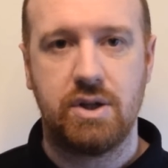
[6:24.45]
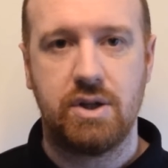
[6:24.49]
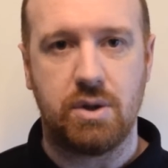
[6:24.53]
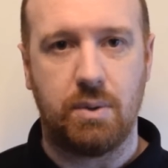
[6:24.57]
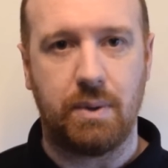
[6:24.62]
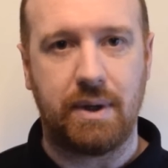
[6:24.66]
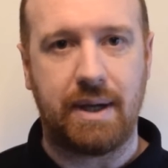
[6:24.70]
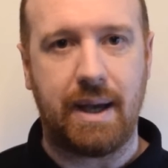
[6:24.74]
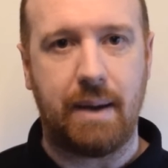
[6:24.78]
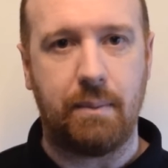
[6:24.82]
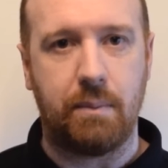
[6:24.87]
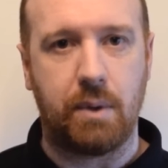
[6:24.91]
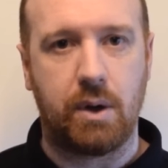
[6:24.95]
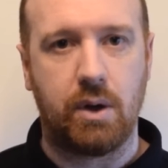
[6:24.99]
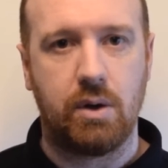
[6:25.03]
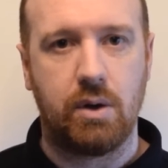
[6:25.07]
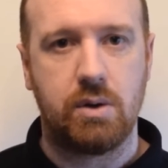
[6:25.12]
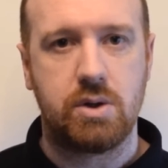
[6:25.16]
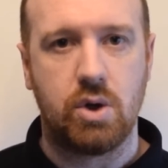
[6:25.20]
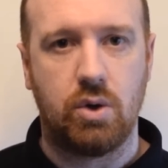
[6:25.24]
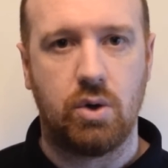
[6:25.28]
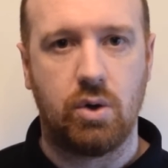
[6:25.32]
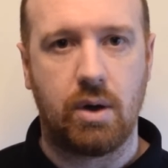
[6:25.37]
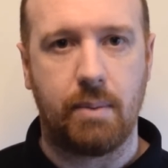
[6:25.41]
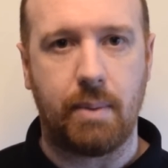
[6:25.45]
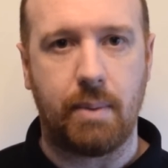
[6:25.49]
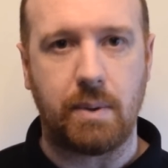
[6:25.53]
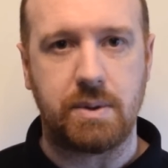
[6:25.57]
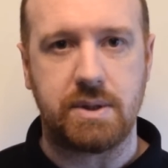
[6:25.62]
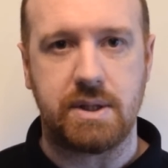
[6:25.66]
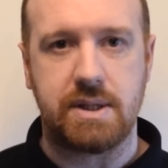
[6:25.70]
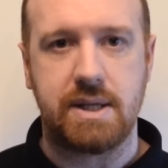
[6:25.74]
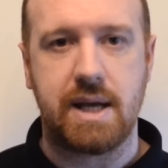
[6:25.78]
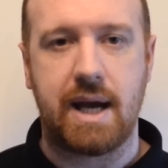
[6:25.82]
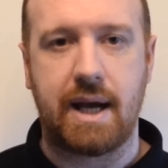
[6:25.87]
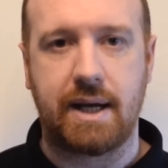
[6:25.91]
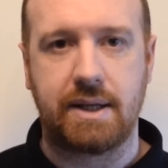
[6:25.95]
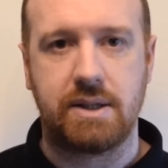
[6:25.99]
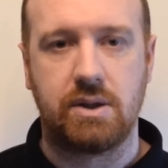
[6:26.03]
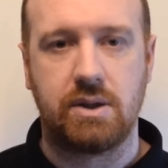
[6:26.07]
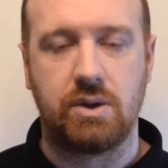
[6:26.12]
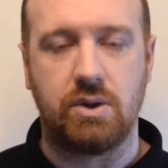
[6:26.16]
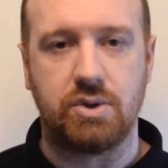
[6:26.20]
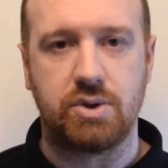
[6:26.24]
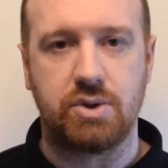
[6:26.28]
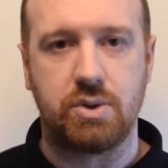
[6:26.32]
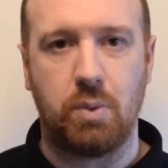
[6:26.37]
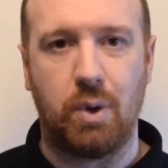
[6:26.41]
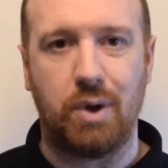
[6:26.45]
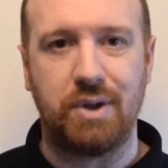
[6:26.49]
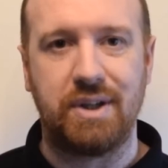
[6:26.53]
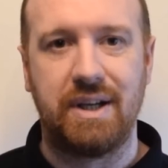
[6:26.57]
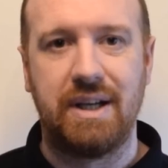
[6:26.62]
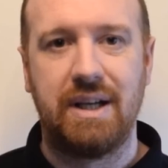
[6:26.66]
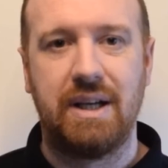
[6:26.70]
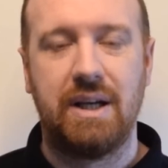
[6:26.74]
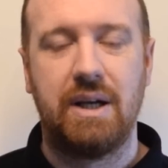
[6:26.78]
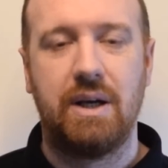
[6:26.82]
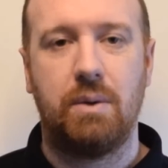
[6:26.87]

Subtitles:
So again, we're going to talk about a tactical squad.